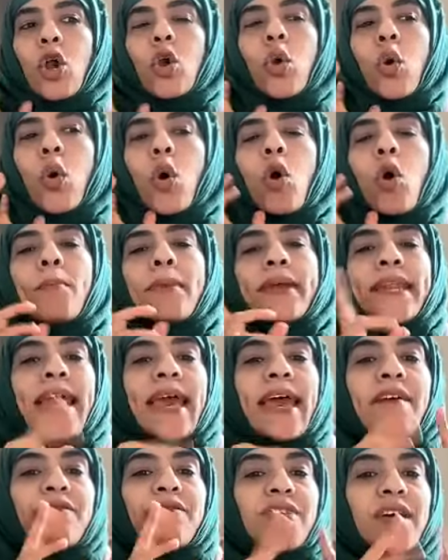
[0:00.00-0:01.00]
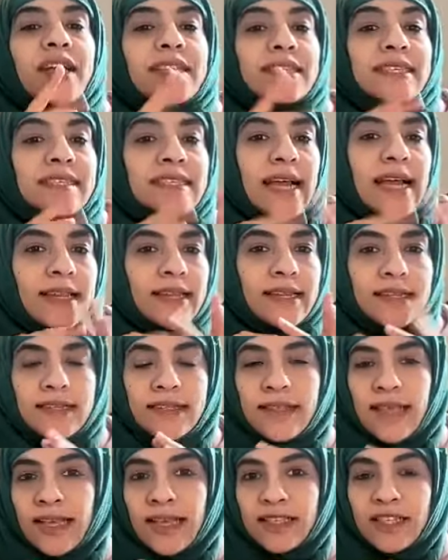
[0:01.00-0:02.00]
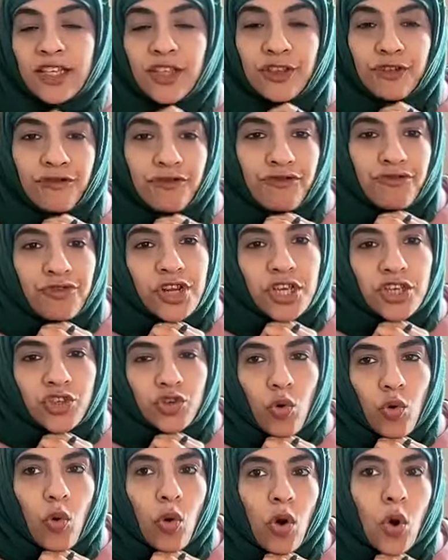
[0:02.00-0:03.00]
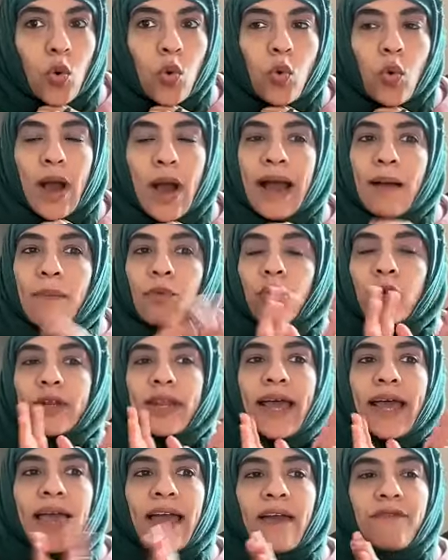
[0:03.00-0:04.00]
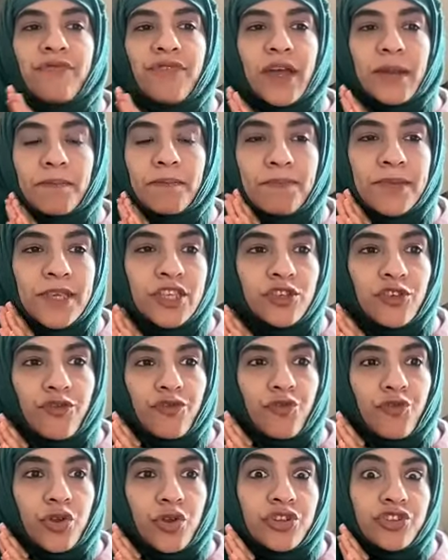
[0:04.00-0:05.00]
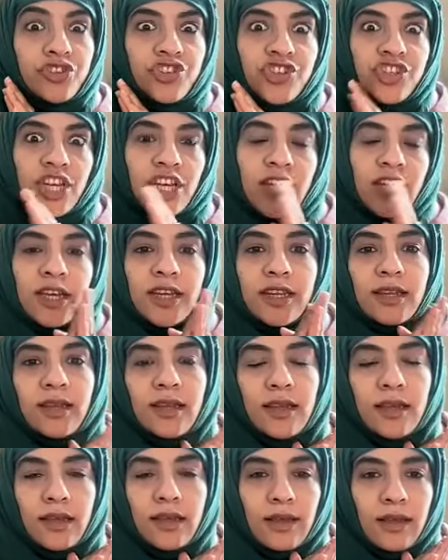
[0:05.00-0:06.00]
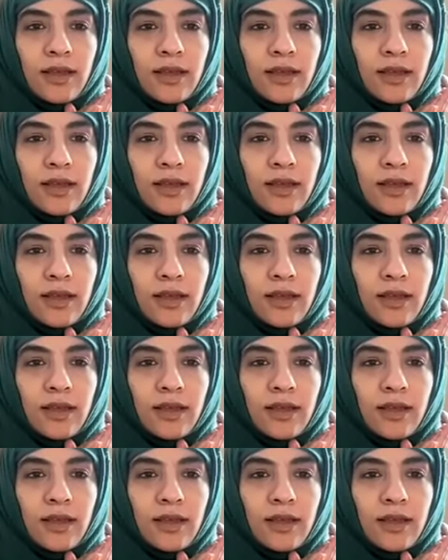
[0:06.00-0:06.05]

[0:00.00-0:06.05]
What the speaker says: go home and have that salad that's in the fridge, or, oh, I'm going to have that piece of grilled chicken.